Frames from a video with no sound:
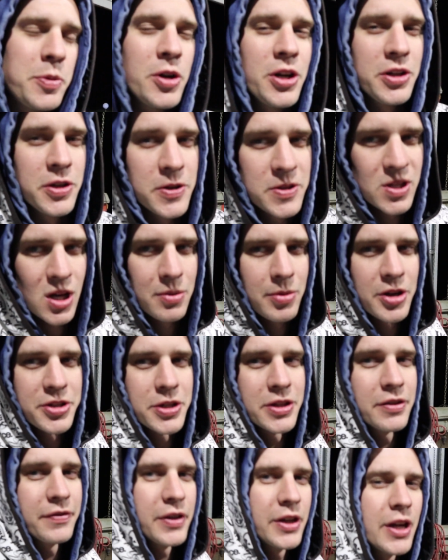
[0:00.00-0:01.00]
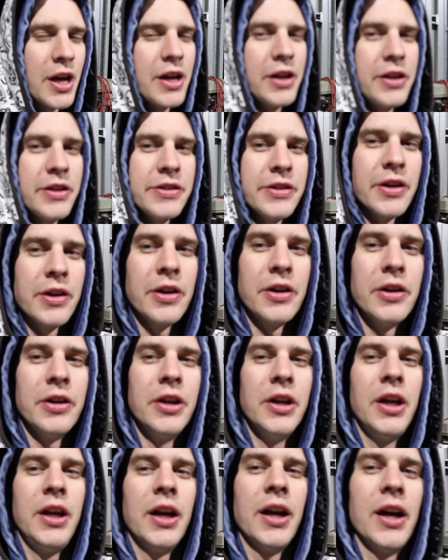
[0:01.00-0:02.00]
putting your turbos on the VE080, so
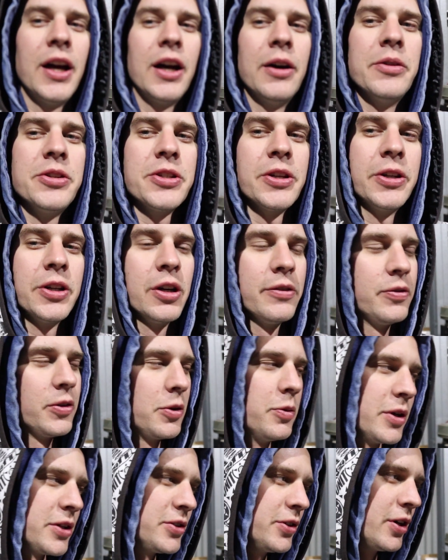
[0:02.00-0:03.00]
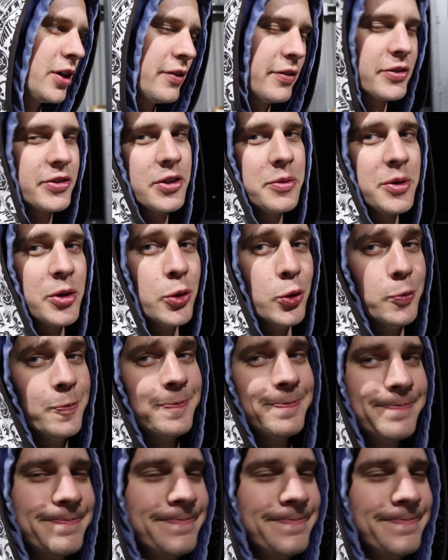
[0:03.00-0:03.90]
we're just going to go for a quick drive. It's going to be cool.